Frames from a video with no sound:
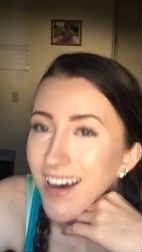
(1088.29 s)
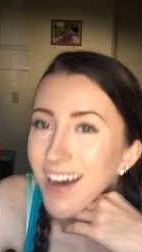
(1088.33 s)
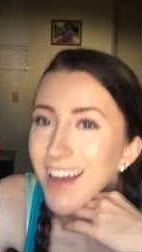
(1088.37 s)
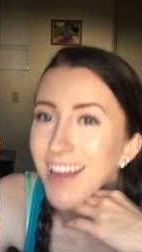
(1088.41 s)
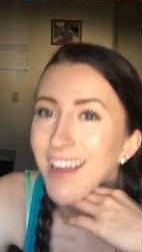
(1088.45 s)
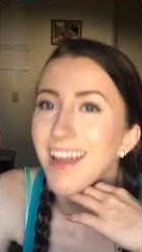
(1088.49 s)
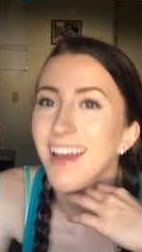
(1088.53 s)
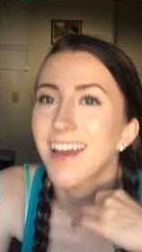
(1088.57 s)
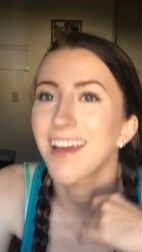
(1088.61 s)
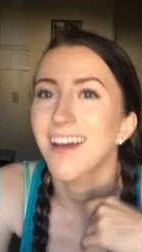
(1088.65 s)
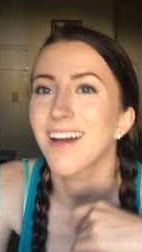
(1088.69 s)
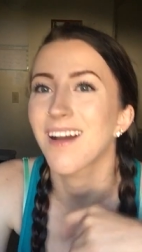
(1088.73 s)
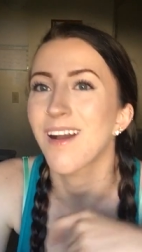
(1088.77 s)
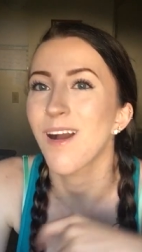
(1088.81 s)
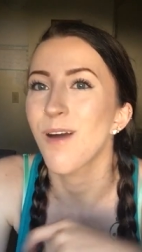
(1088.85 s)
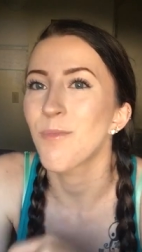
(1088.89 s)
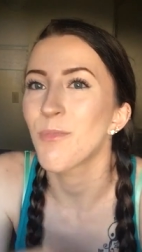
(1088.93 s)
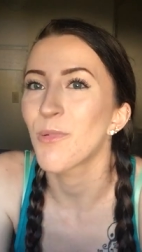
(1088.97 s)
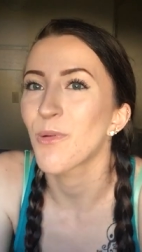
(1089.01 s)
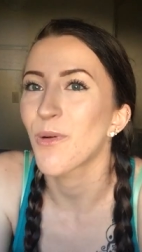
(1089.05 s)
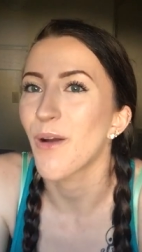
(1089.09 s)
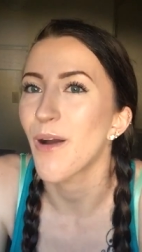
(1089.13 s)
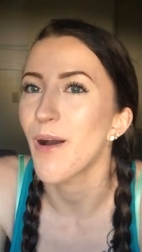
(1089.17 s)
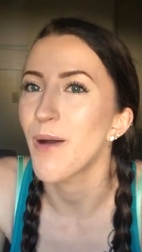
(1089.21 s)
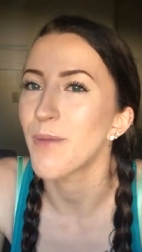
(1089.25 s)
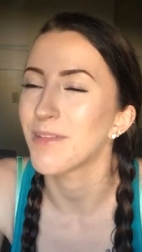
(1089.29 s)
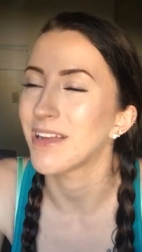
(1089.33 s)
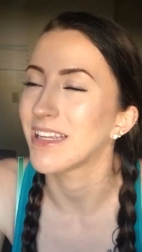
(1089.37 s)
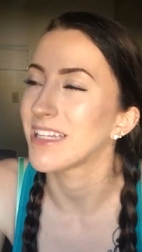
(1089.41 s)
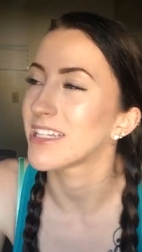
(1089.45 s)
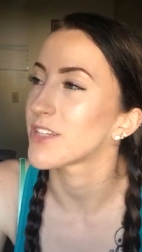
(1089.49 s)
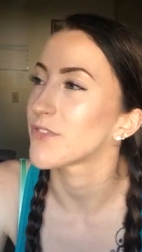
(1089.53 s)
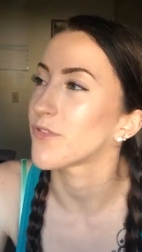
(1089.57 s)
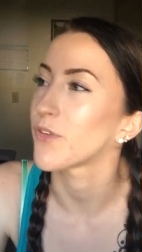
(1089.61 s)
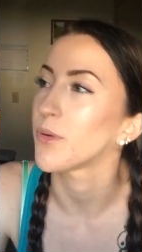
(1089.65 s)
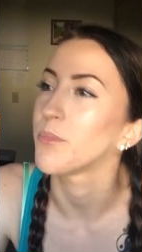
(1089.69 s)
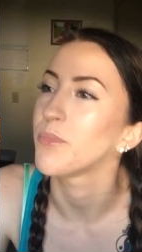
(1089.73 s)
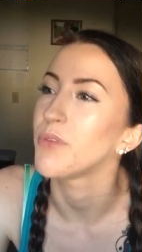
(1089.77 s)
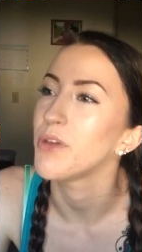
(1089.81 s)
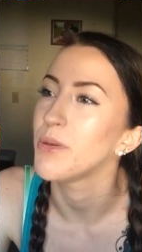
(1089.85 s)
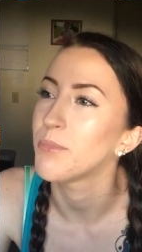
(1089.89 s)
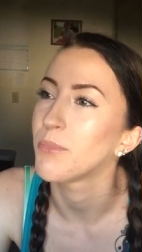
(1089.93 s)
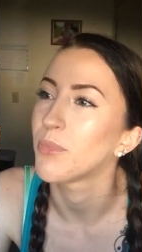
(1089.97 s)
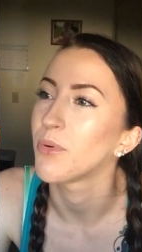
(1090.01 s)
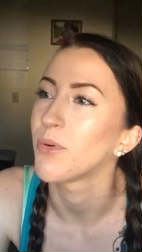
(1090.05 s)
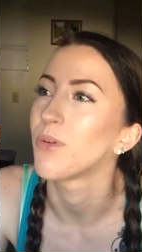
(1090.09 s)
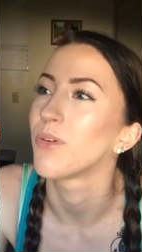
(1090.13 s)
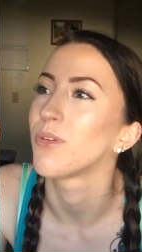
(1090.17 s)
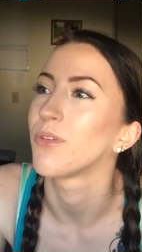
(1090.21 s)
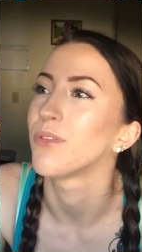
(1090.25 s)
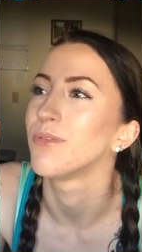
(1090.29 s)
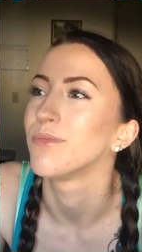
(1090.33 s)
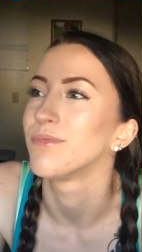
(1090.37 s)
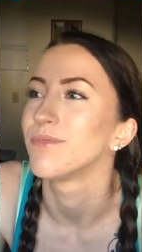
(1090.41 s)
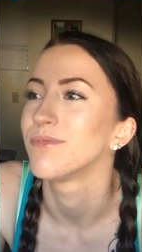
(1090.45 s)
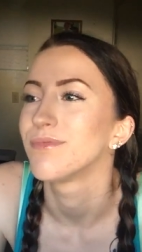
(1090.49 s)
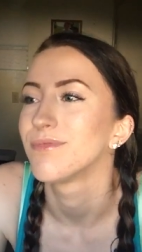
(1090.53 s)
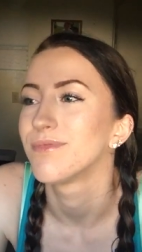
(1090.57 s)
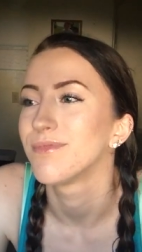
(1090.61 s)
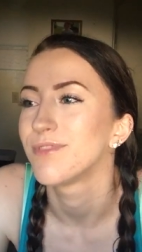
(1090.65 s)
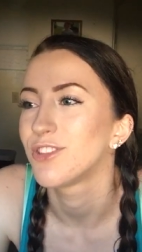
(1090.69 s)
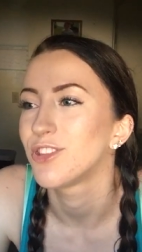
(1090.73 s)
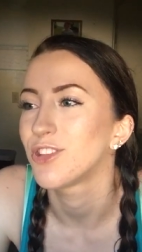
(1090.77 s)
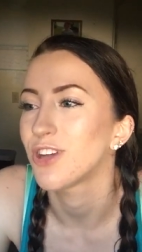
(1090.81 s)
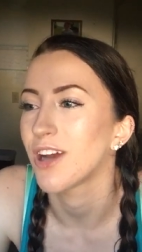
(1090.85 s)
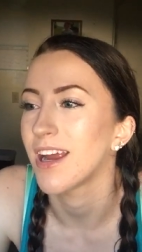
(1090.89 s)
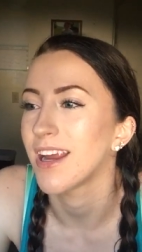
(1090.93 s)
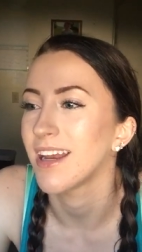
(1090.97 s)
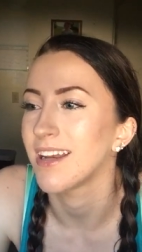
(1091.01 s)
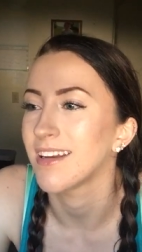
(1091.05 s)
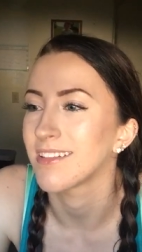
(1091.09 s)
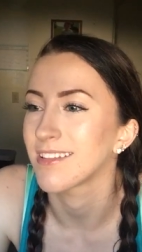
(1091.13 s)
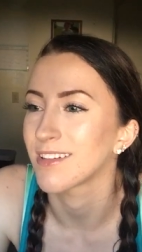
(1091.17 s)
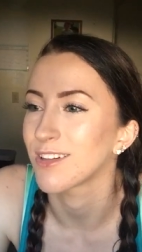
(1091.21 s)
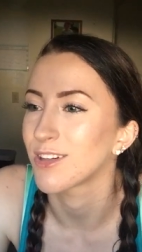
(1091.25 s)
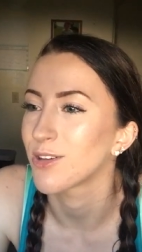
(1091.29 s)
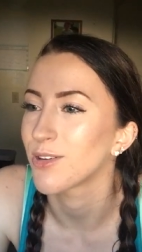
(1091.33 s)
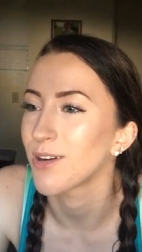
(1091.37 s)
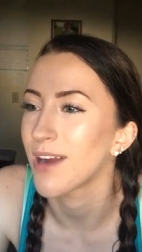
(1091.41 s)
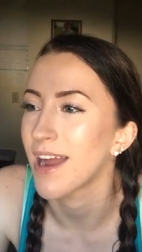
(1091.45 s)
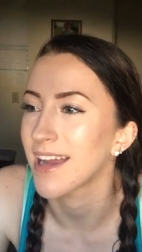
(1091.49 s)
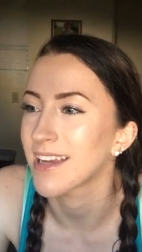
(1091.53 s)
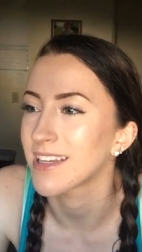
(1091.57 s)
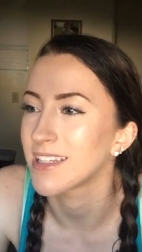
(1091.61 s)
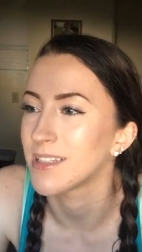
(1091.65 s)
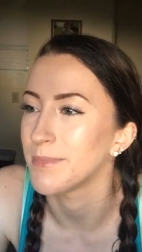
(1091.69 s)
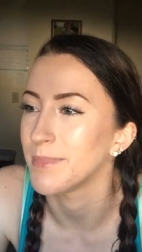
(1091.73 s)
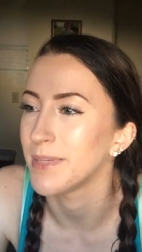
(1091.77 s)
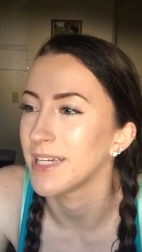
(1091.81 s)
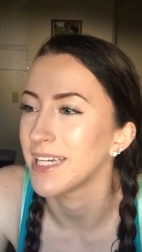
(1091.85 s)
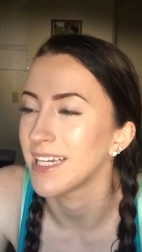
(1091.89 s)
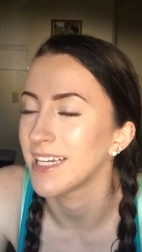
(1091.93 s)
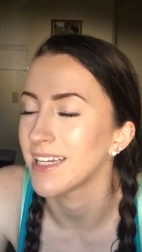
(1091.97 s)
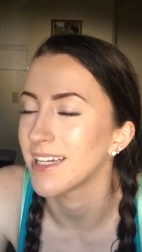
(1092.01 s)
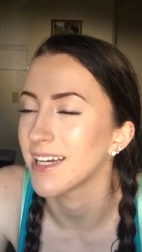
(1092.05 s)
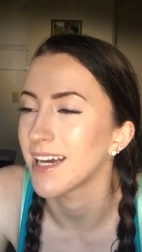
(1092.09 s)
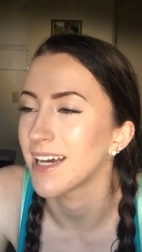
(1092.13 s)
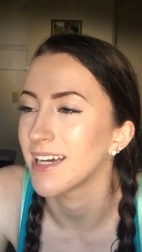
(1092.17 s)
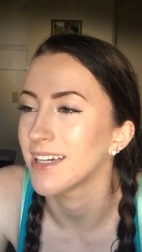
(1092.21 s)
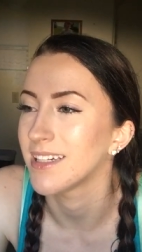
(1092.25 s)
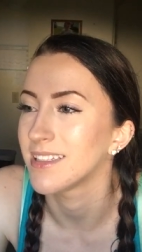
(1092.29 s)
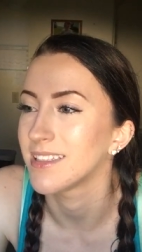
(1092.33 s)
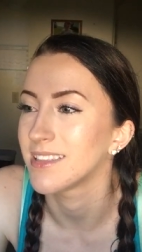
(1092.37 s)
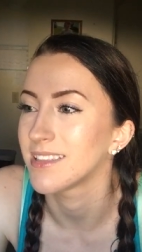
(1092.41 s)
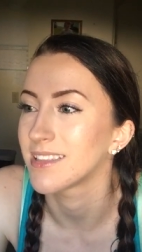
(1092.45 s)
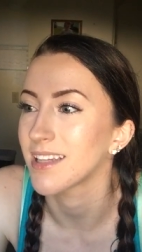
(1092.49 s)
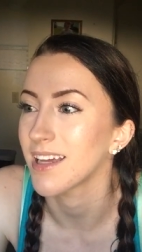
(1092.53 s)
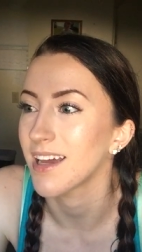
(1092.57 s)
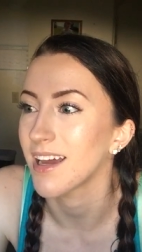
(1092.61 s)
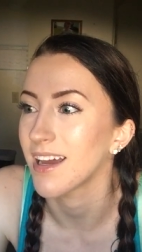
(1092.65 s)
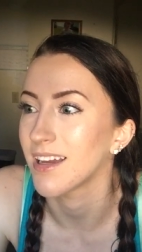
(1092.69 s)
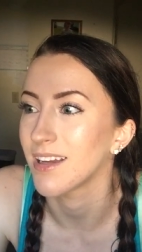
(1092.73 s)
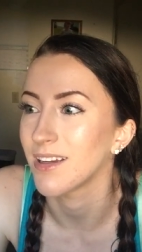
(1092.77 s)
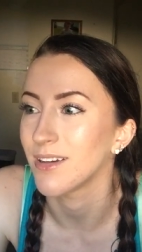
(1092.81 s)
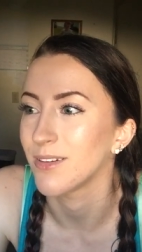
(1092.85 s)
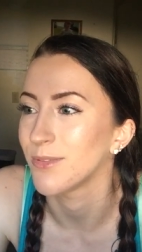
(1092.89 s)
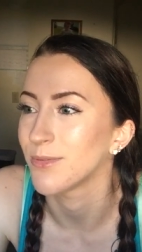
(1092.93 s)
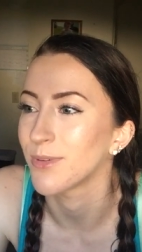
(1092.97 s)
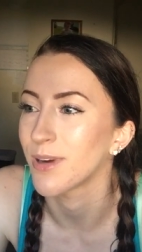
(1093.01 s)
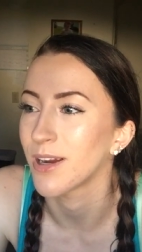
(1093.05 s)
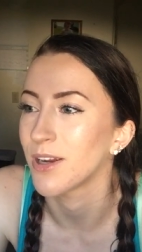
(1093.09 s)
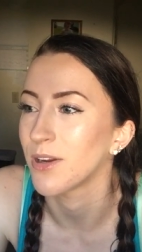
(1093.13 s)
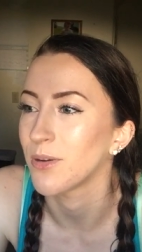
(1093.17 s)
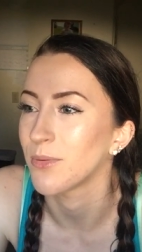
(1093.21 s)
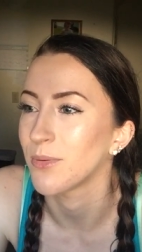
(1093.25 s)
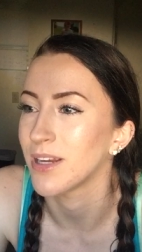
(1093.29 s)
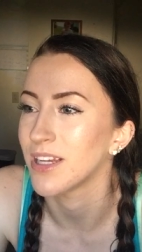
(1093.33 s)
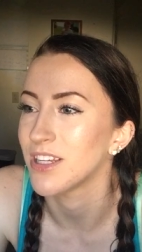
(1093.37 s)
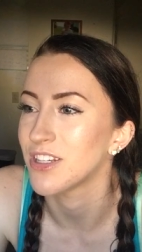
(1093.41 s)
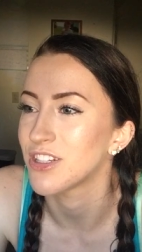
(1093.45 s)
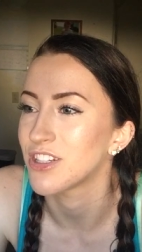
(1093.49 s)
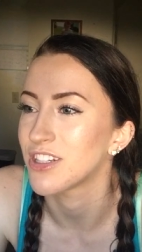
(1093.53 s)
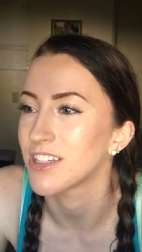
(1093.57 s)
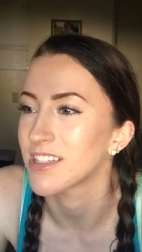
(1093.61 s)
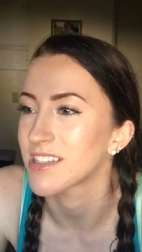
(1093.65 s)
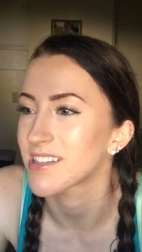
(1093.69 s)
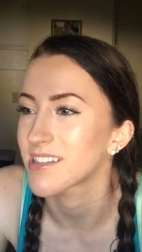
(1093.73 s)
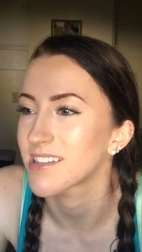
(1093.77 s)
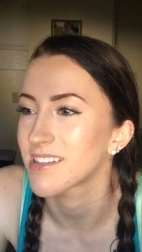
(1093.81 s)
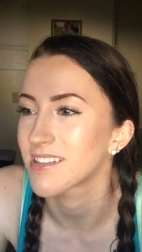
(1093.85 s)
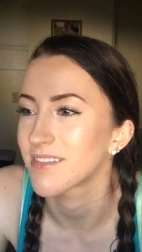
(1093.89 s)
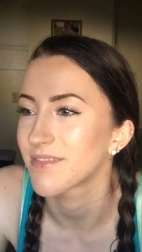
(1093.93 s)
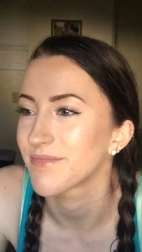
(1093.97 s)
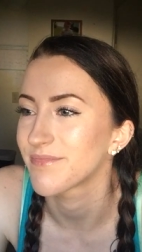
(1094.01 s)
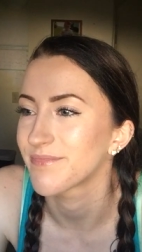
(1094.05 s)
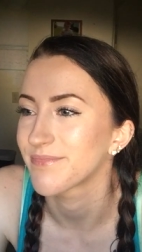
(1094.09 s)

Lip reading: I get a couple comments from people trying to correct me, and I right away is just,